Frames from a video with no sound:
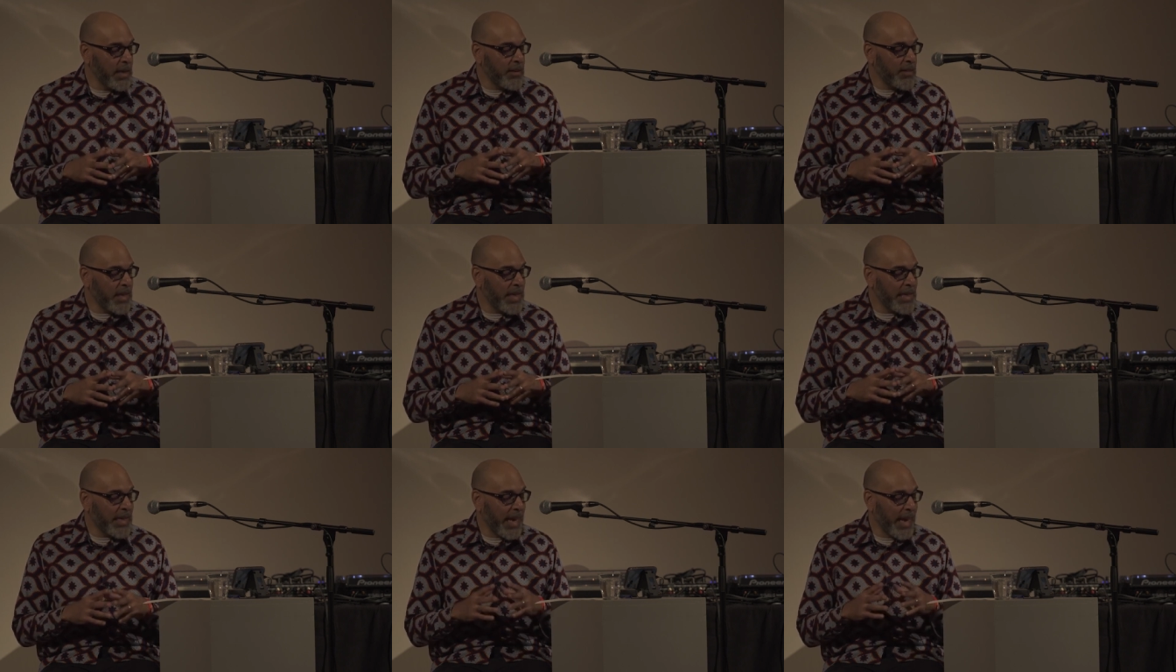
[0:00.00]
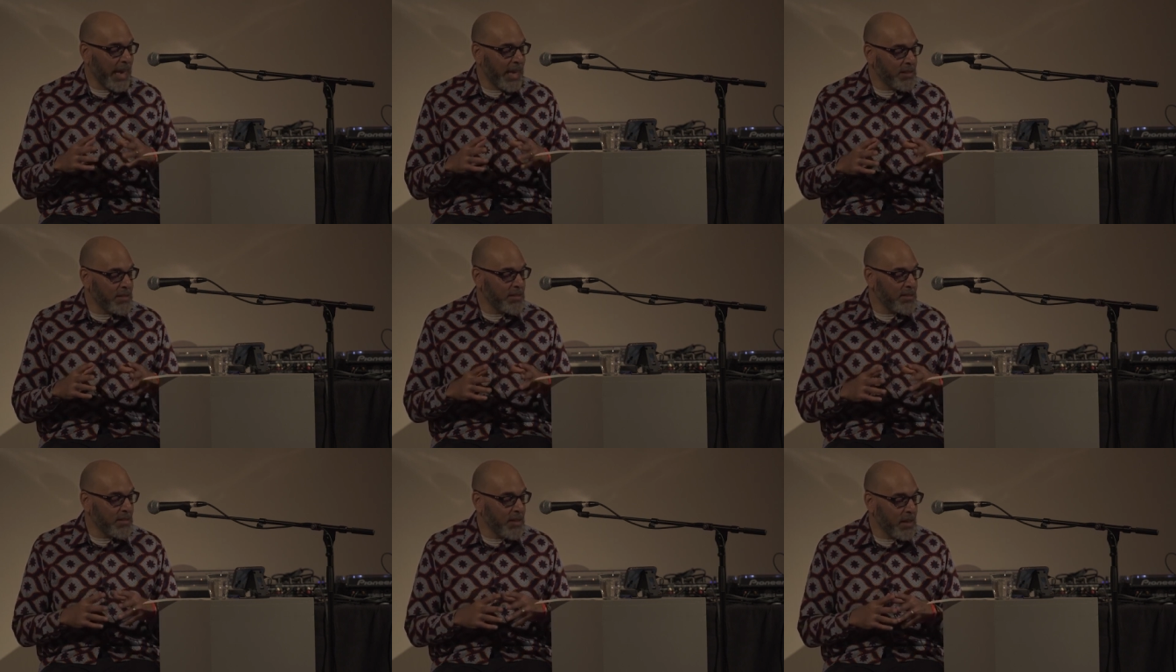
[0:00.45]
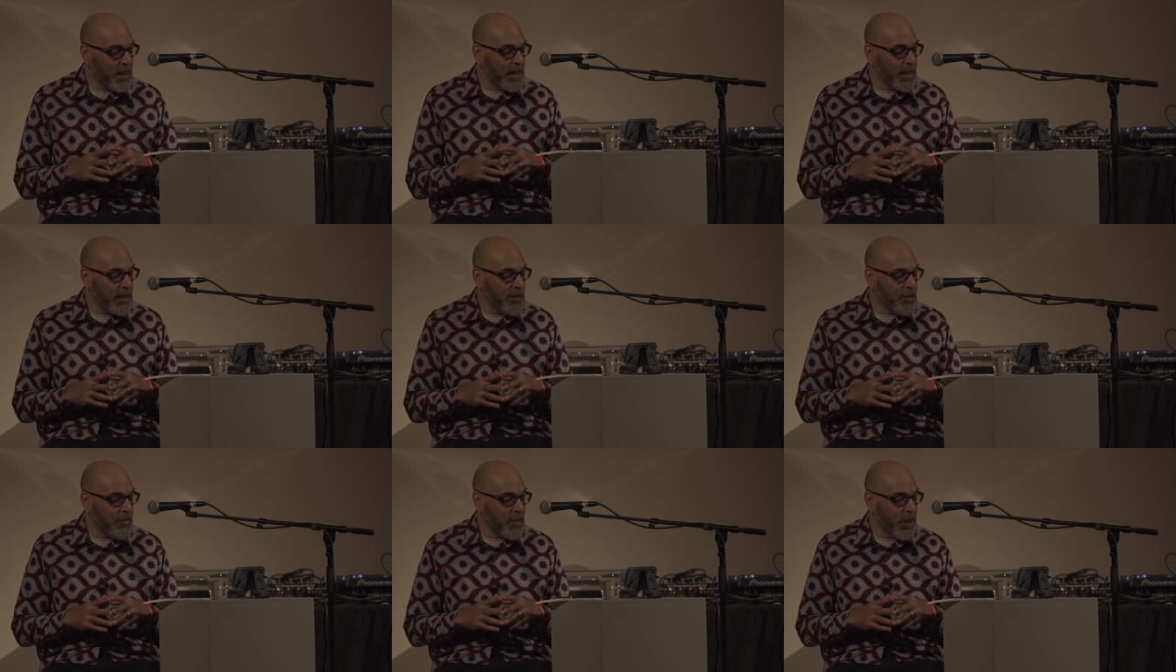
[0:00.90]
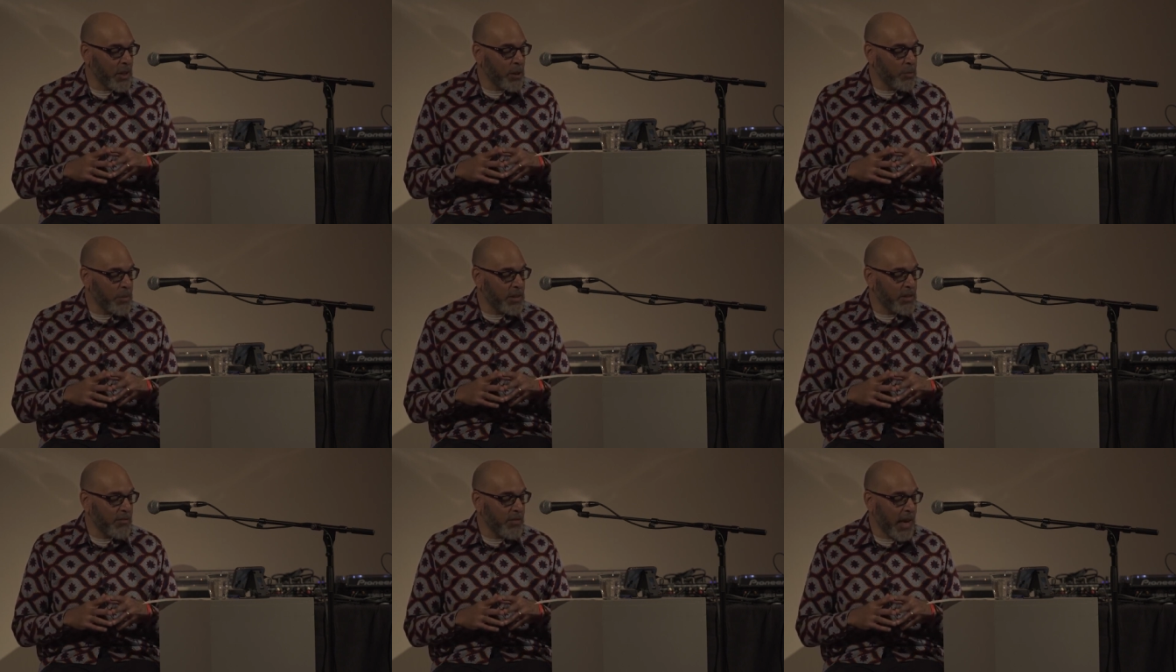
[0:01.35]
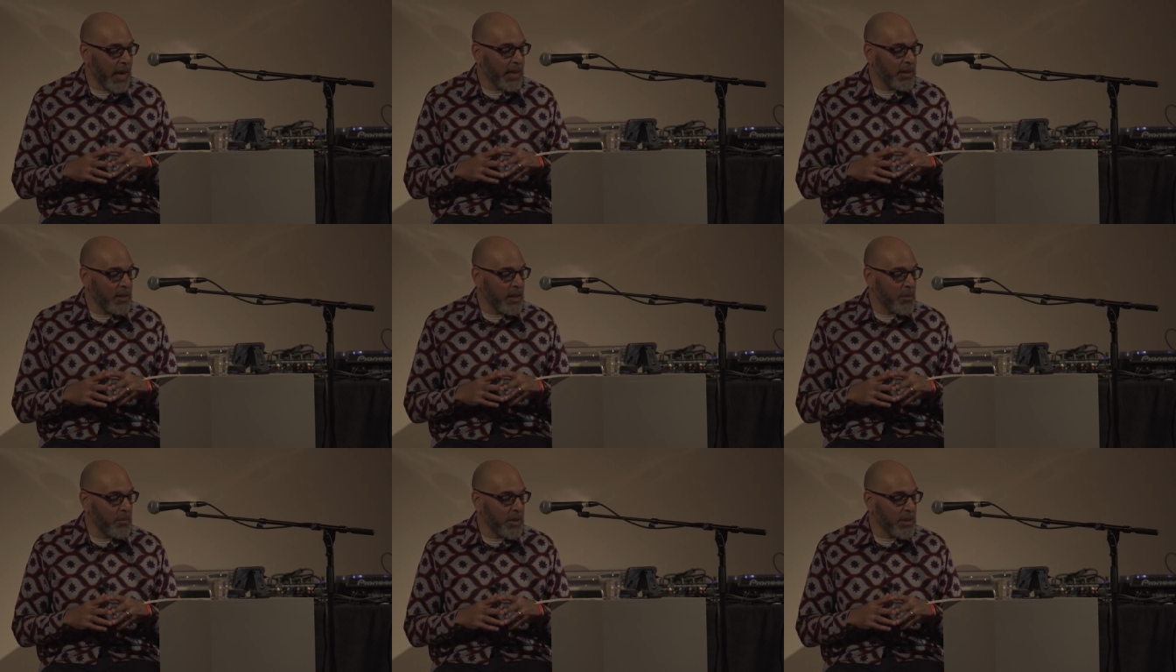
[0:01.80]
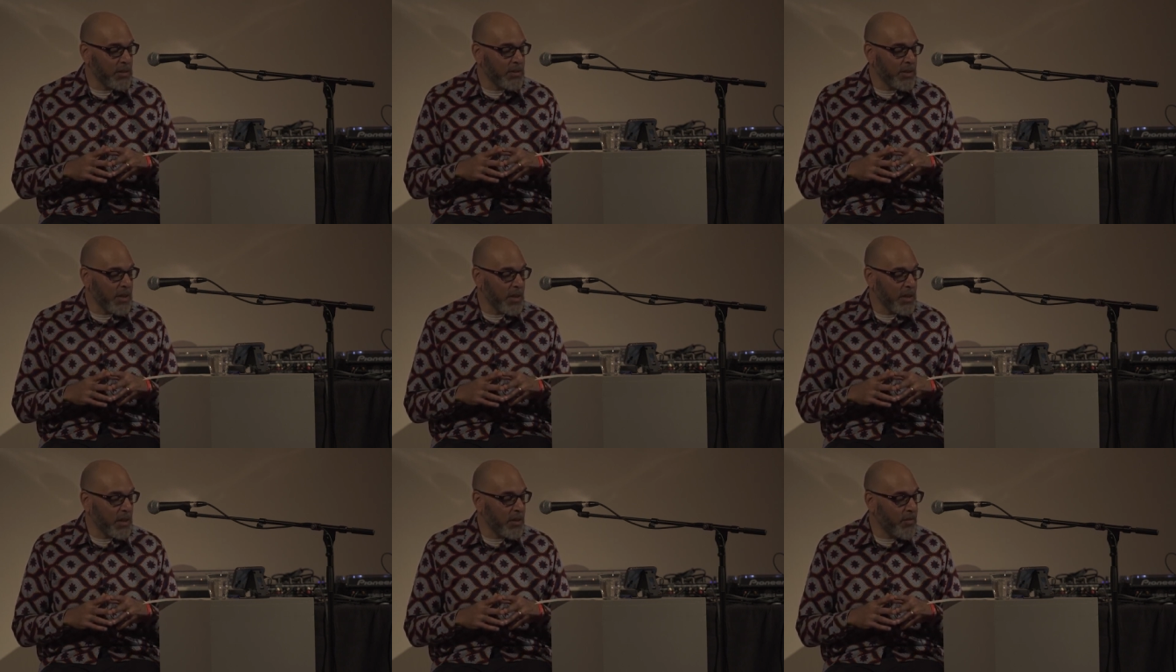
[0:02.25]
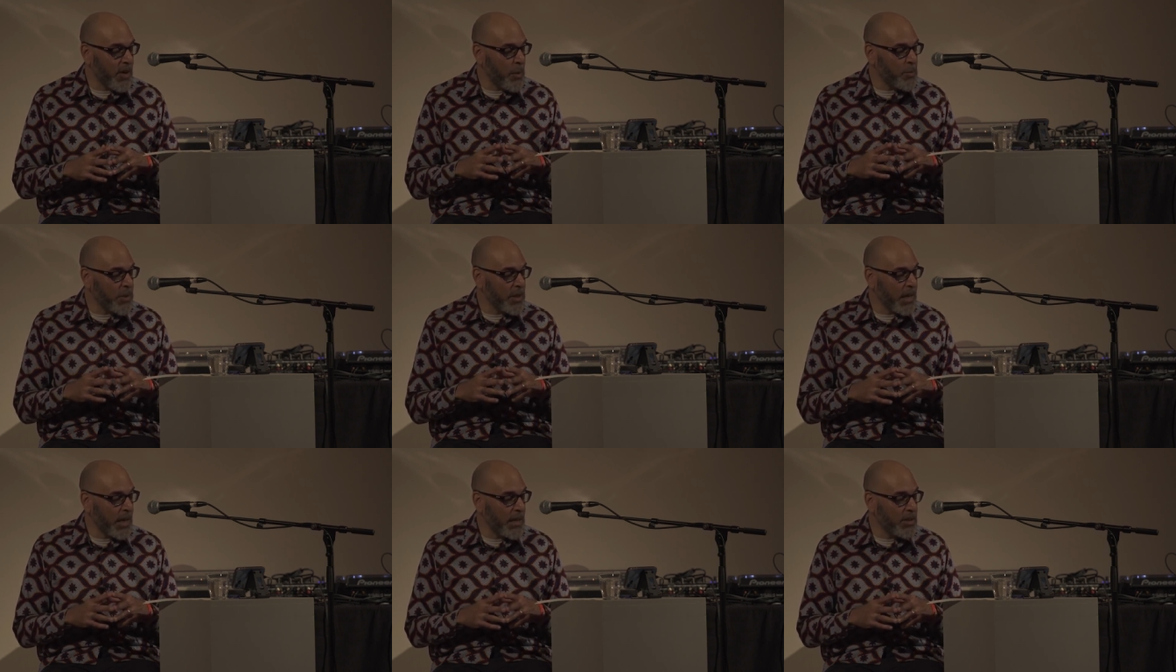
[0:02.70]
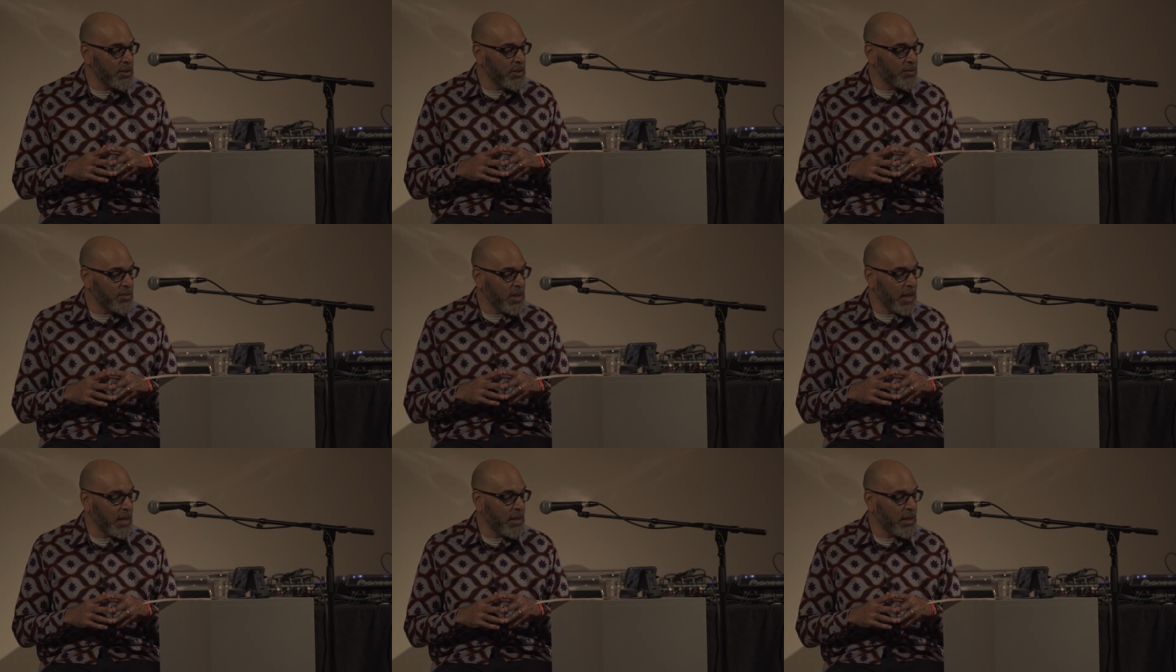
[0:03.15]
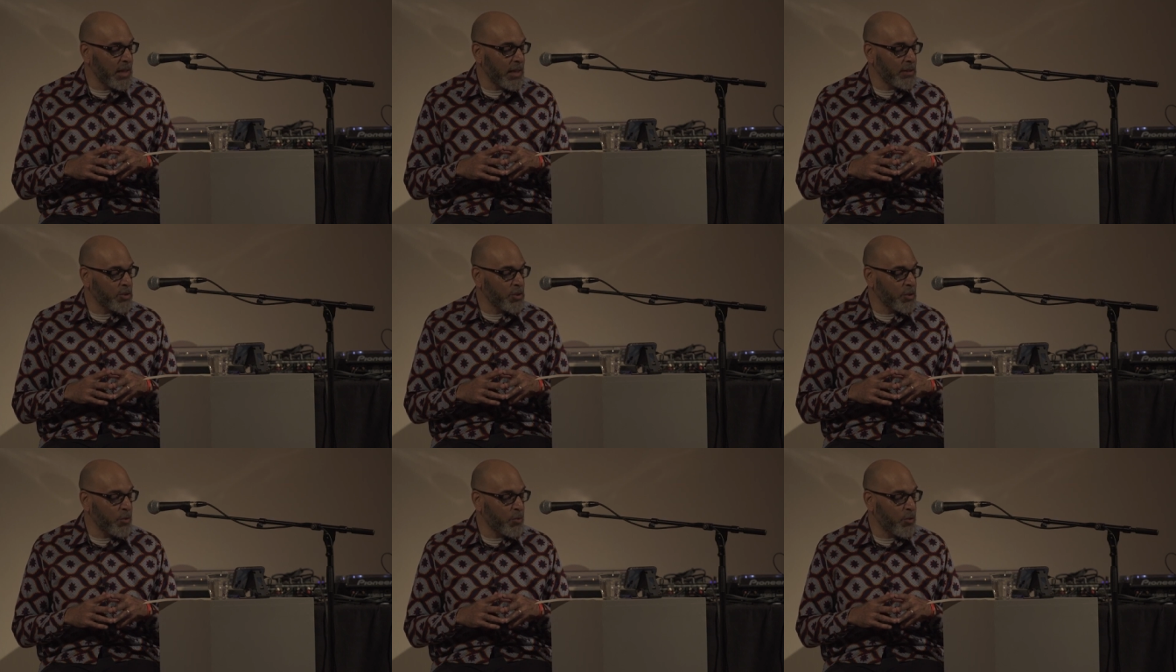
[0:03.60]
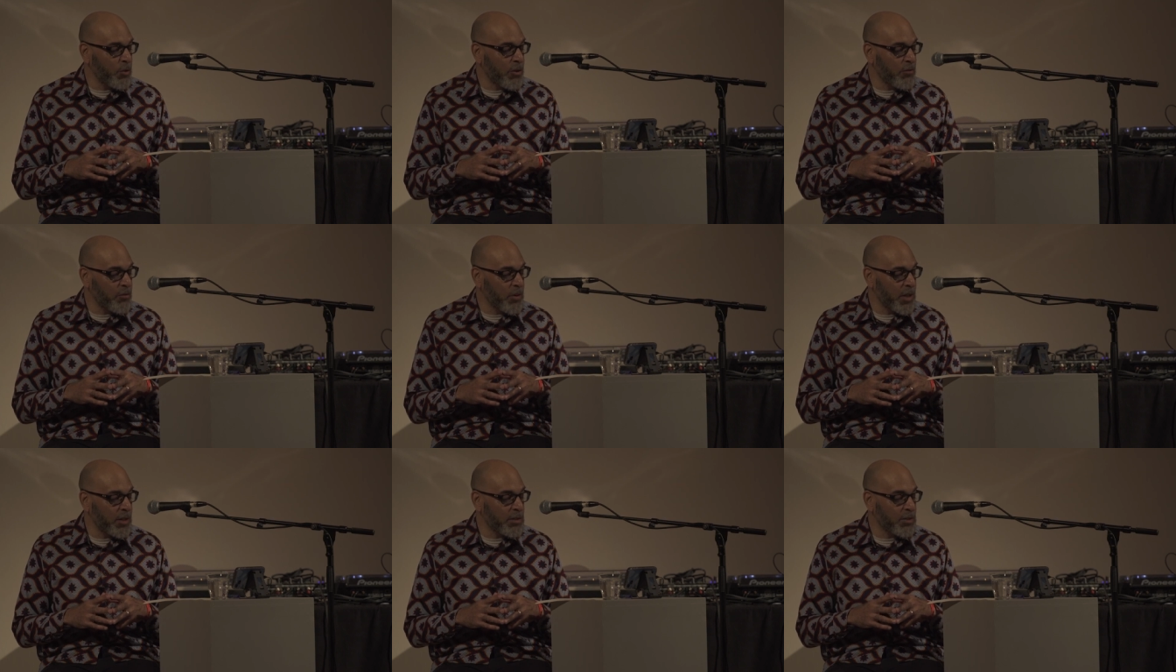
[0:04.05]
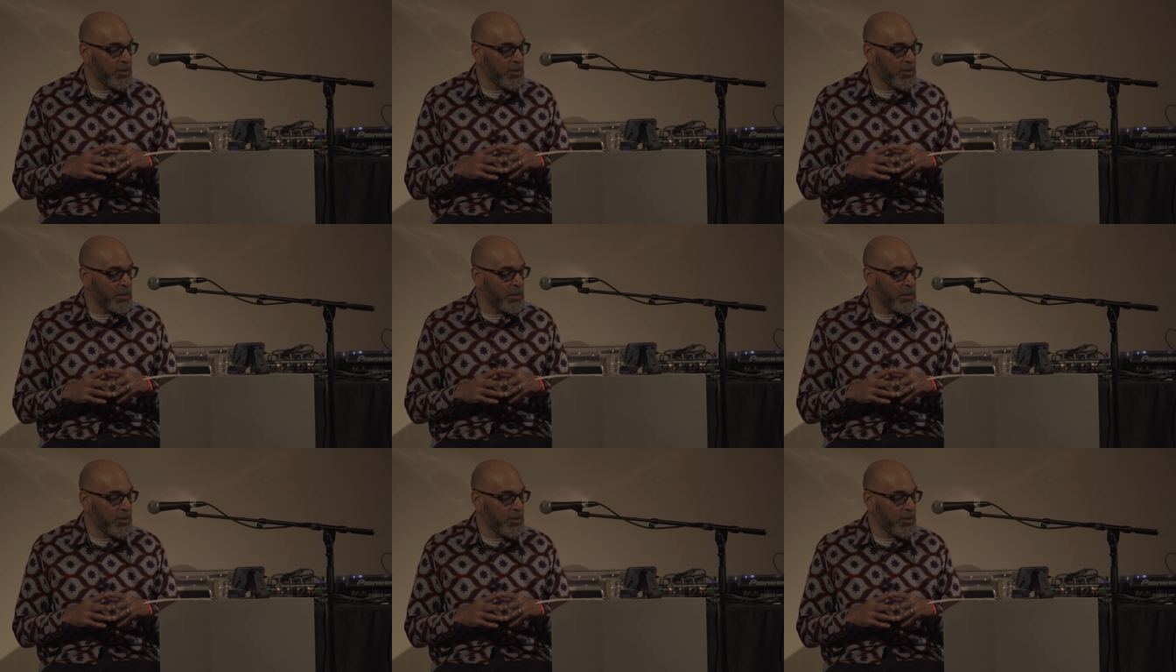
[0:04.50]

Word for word: the enhanced study and development of academic study of application of psychological warfare,